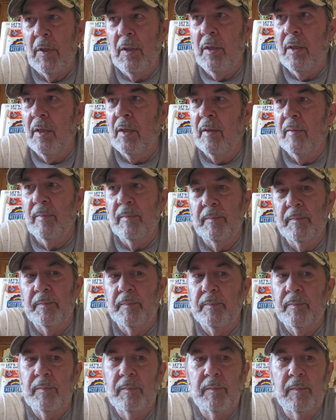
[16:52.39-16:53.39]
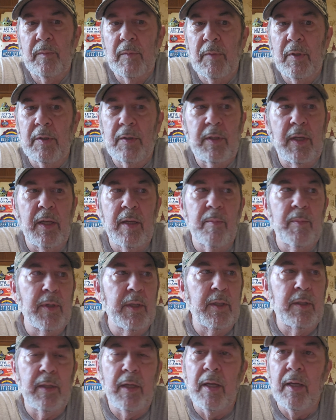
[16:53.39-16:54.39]
you just can't
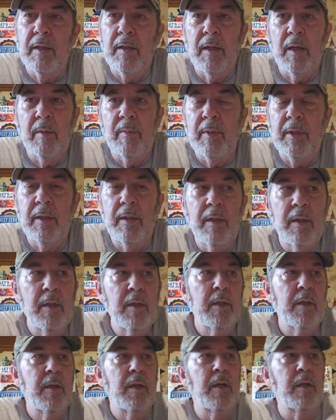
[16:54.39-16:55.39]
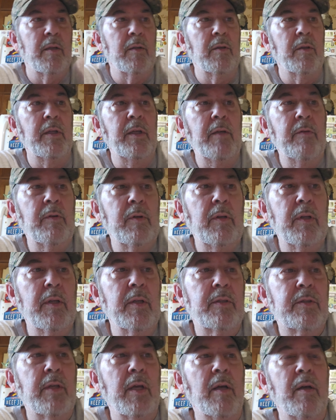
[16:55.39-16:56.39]
beat that. I mean, even
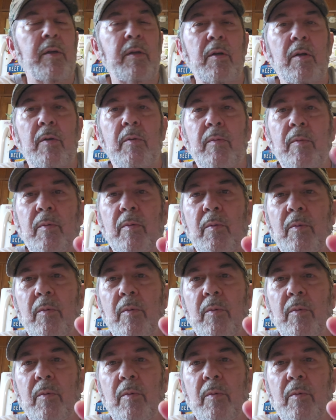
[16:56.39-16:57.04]
this, you know,